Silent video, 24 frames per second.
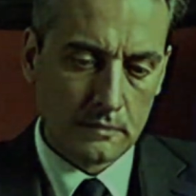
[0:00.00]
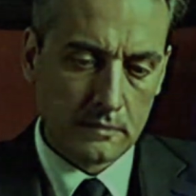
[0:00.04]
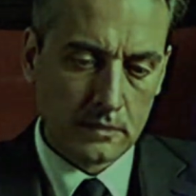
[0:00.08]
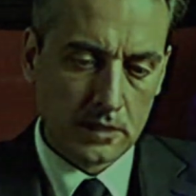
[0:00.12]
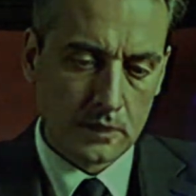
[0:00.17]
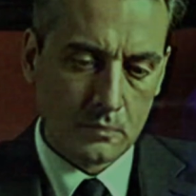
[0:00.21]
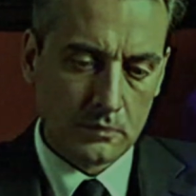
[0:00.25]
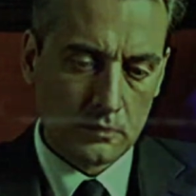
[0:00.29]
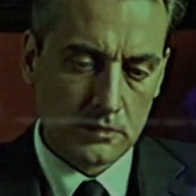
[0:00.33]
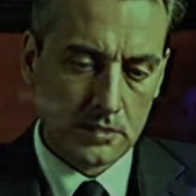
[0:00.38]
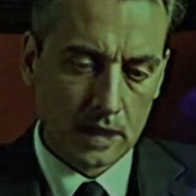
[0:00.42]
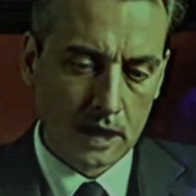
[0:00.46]

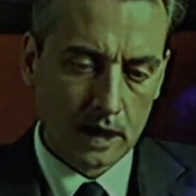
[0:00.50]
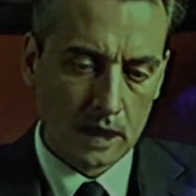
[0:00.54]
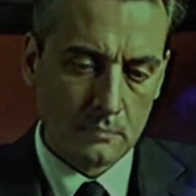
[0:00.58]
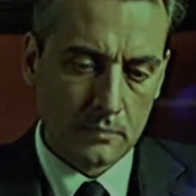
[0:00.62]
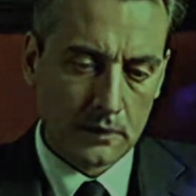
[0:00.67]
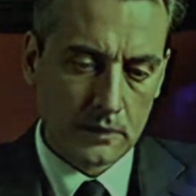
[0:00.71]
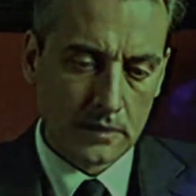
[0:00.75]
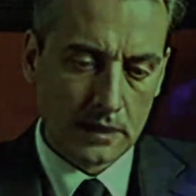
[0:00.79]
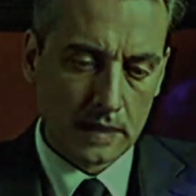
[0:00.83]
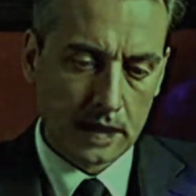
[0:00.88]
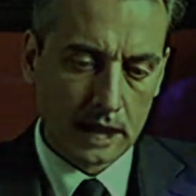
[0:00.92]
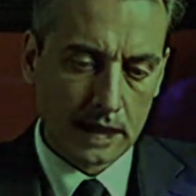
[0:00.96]
He was
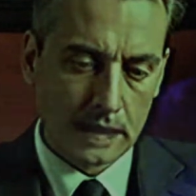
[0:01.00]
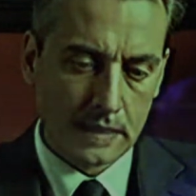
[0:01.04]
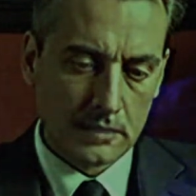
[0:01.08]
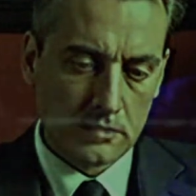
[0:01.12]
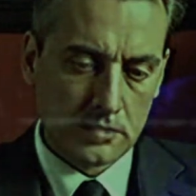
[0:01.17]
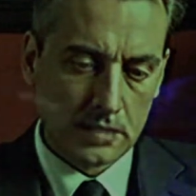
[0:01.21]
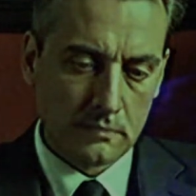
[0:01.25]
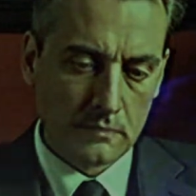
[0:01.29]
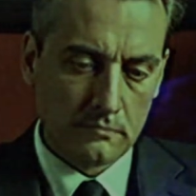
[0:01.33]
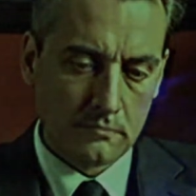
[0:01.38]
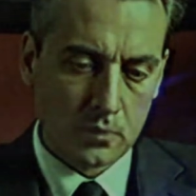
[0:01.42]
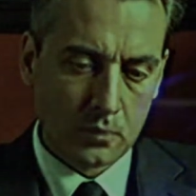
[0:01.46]
calmer than I
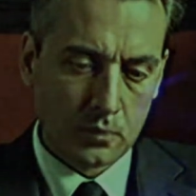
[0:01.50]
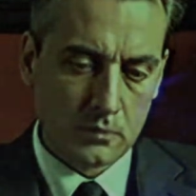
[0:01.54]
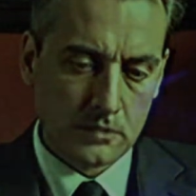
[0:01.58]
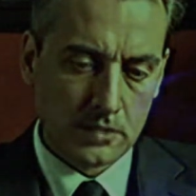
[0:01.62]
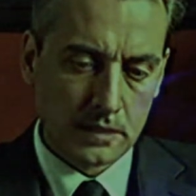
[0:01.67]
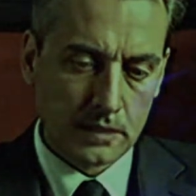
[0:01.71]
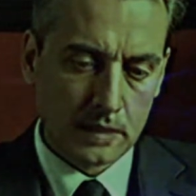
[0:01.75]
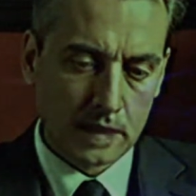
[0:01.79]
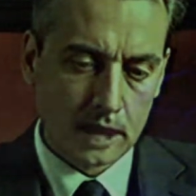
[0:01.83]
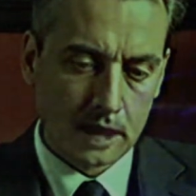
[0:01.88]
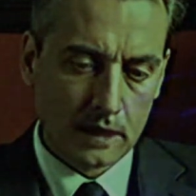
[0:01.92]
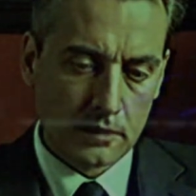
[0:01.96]
as he
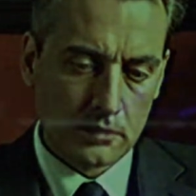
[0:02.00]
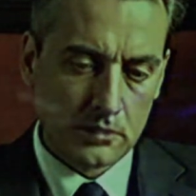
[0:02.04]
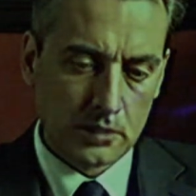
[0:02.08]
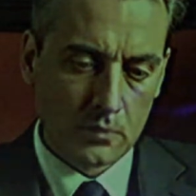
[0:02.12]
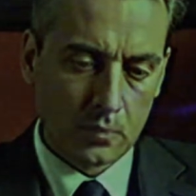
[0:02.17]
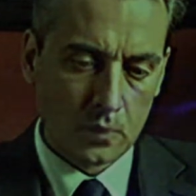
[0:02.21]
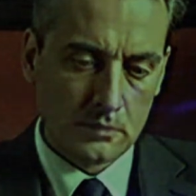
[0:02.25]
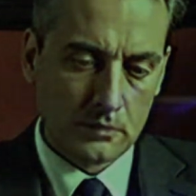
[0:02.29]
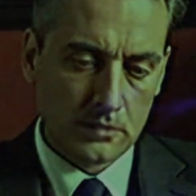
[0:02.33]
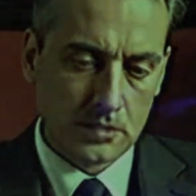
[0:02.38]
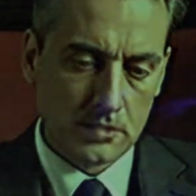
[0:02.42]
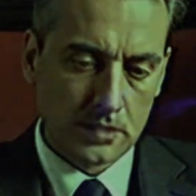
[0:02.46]
forced a large
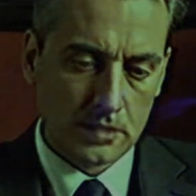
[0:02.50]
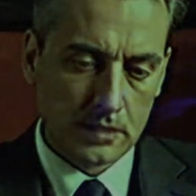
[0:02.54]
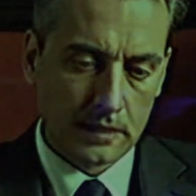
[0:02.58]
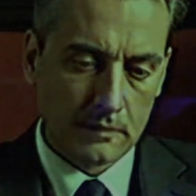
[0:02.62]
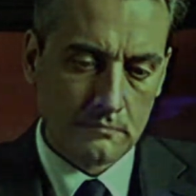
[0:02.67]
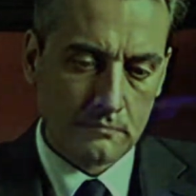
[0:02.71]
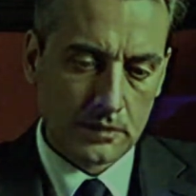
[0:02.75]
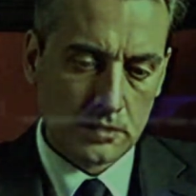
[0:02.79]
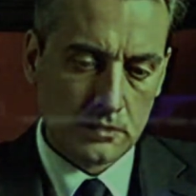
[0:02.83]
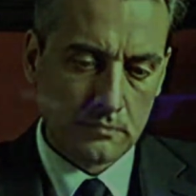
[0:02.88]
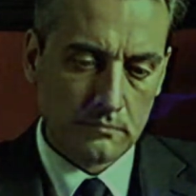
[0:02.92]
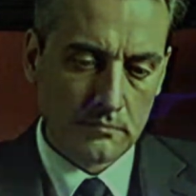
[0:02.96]
quantity
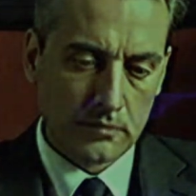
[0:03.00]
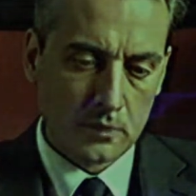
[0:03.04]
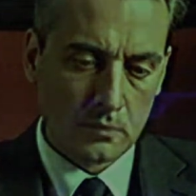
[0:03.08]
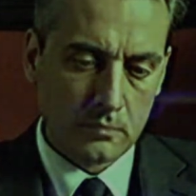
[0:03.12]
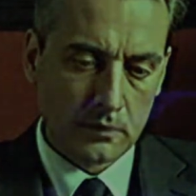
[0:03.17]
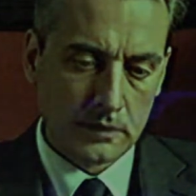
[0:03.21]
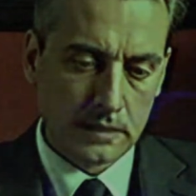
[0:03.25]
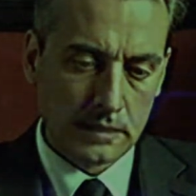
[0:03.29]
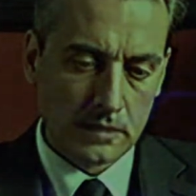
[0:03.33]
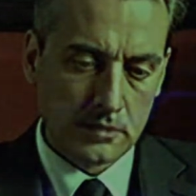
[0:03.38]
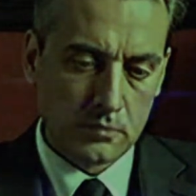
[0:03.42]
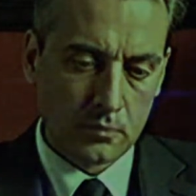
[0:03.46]
of his
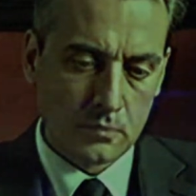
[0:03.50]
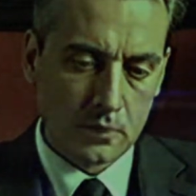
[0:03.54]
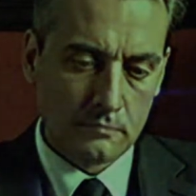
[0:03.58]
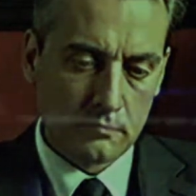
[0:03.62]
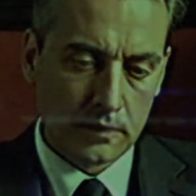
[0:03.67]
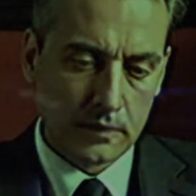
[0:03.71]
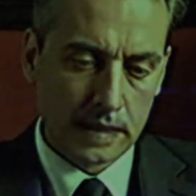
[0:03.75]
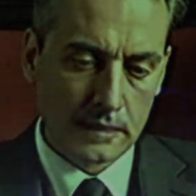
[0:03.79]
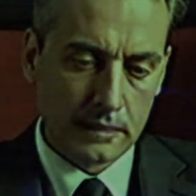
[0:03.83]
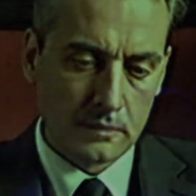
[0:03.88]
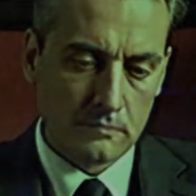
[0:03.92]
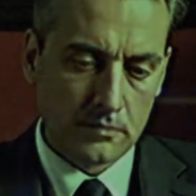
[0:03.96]
fluid into a
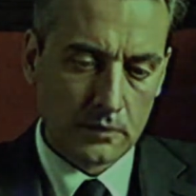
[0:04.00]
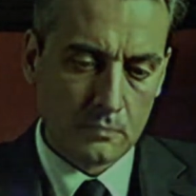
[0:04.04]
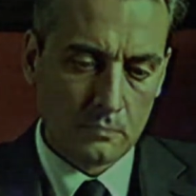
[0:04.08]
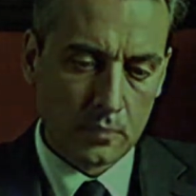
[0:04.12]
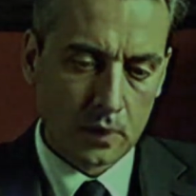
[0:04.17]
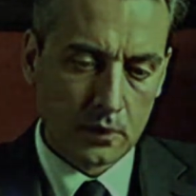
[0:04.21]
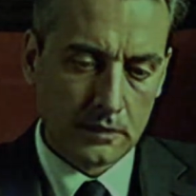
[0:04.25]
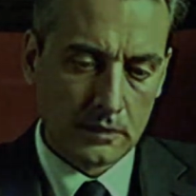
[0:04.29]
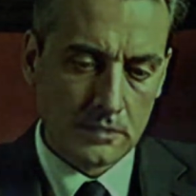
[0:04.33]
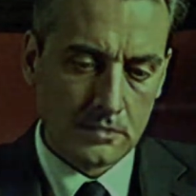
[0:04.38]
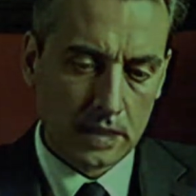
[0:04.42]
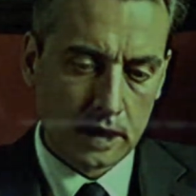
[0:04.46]
vein of the
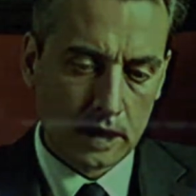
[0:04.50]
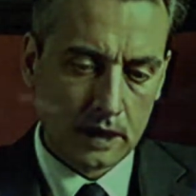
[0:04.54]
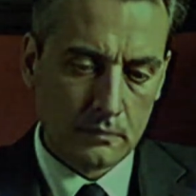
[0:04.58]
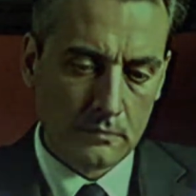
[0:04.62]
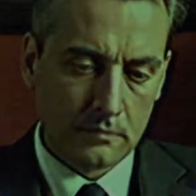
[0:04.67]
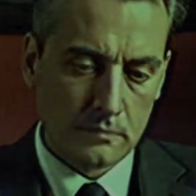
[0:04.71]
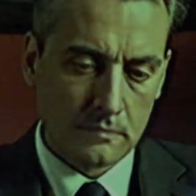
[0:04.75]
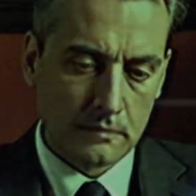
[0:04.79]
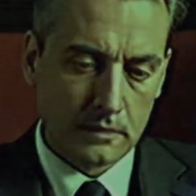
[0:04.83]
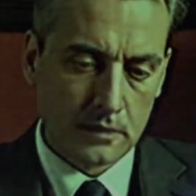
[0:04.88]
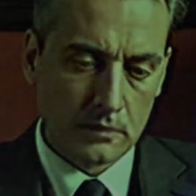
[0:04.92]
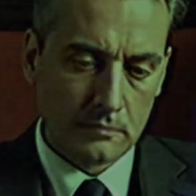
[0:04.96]
body's
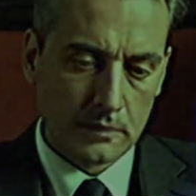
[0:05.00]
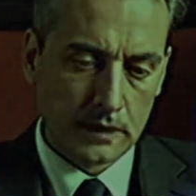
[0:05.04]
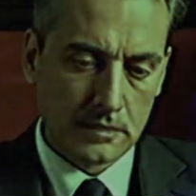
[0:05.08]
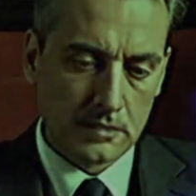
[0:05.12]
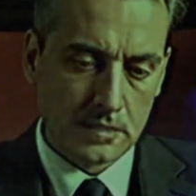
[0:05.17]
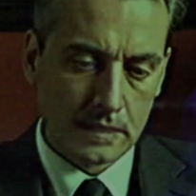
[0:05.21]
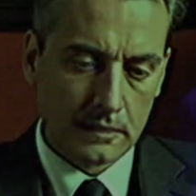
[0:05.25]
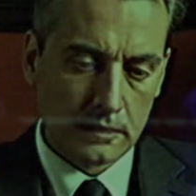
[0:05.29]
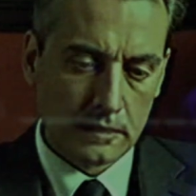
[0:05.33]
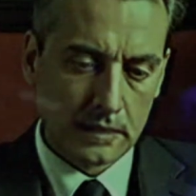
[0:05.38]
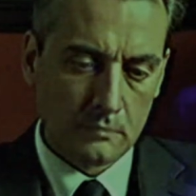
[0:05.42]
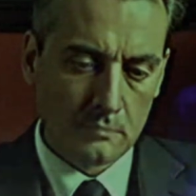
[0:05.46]
arm,
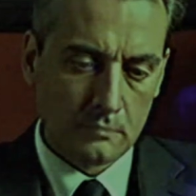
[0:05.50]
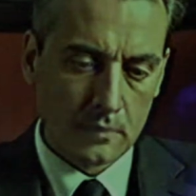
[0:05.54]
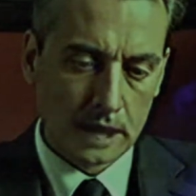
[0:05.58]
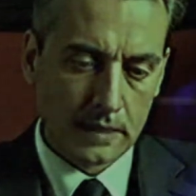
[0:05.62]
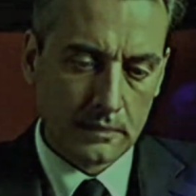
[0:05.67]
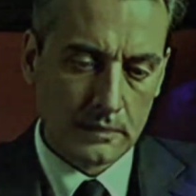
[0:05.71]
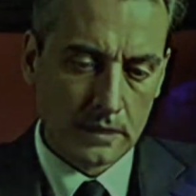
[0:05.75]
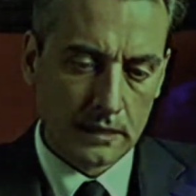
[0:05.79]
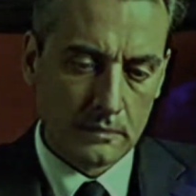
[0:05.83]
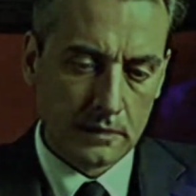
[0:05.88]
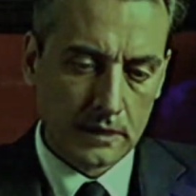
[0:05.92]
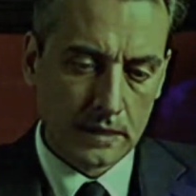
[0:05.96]
immediately
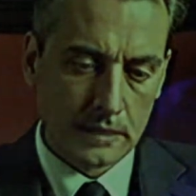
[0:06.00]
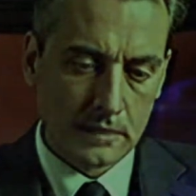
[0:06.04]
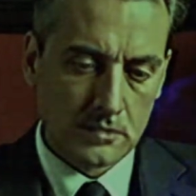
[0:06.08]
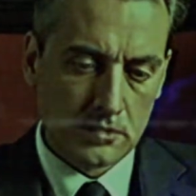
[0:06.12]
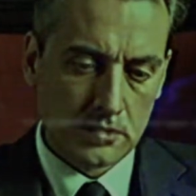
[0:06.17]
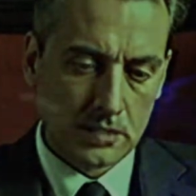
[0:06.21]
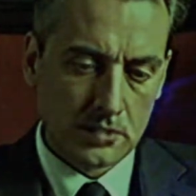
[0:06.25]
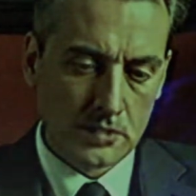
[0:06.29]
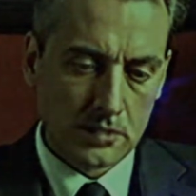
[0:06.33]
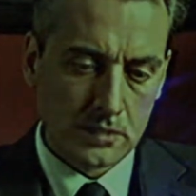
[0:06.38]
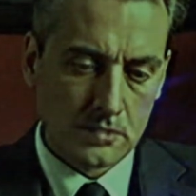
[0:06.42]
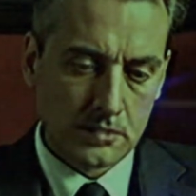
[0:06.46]
binding the
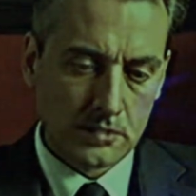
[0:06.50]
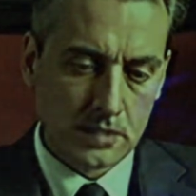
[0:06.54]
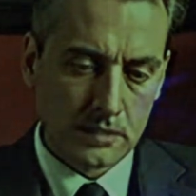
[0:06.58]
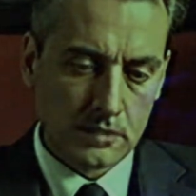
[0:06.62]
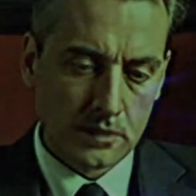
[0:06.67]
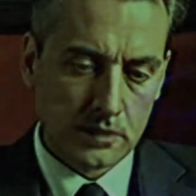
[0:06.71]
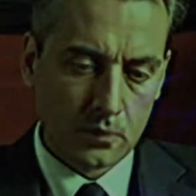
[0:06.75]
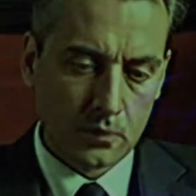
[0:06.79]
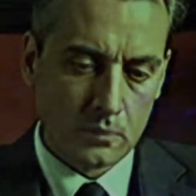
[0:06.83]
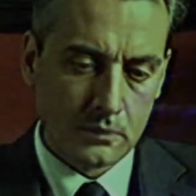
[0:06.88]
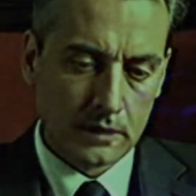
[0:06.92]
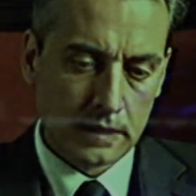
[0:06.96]
incision
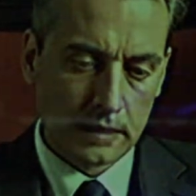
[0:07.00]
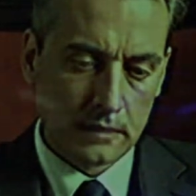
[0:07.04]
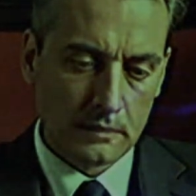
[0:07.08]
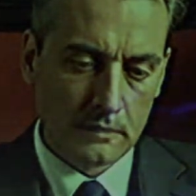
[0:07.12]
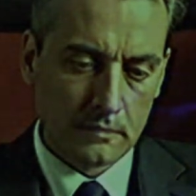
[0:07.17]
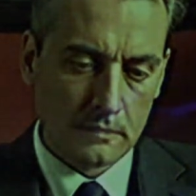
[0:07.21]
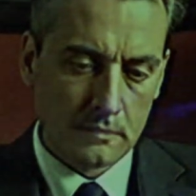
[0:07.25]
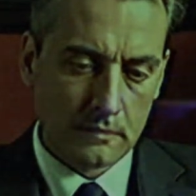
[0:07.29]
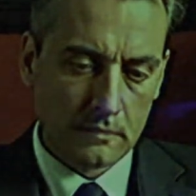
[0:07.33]
securely.